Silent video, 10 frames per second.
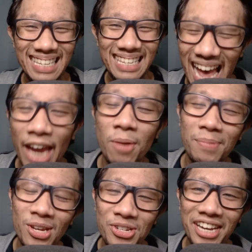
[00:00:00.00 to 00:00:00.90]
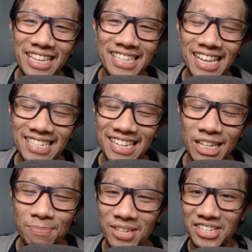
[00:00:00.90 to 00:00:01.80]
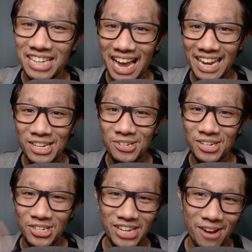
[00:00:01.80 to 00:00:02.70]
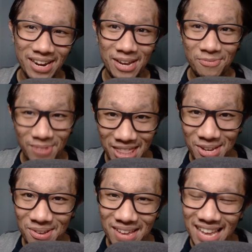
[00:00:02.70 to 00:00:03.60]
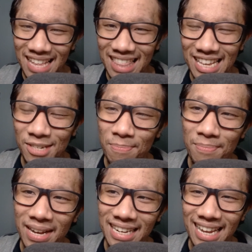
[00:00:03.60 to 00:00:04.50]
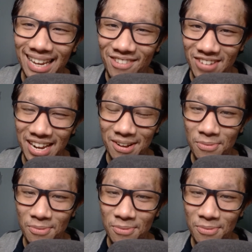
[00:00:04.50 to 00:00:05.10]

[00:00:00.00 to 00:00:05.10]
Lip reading: I hope you enjoyed this lesson as much as I enjoyed sharing it with you this Monday evening.